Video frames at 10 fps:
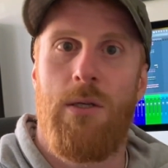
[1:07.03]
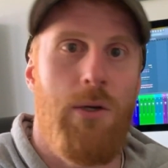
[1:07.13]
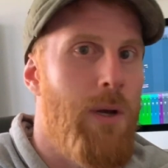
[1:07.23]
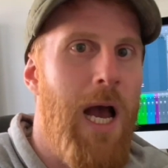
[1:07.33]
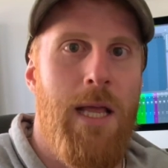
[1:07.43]

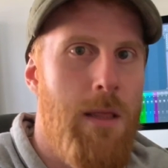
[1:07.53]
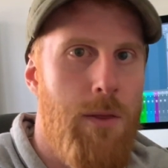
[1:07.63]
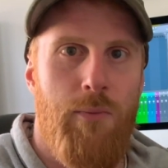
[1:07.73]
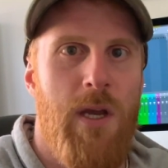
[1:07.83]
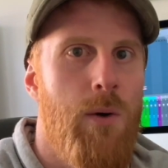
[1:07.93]
2 and
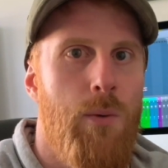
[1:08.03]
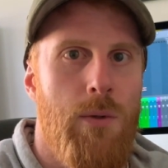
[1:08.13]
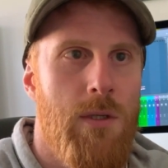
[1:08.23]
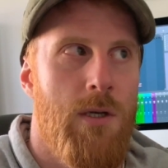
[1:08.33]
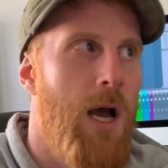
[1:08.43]
3 all
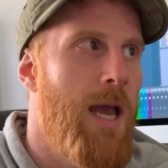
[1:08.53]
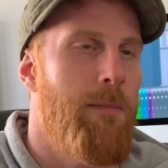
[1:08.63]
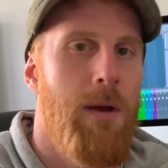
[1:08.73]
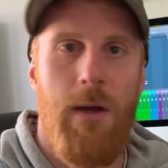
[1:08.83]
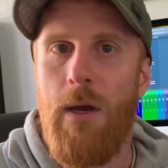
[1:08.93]
the time.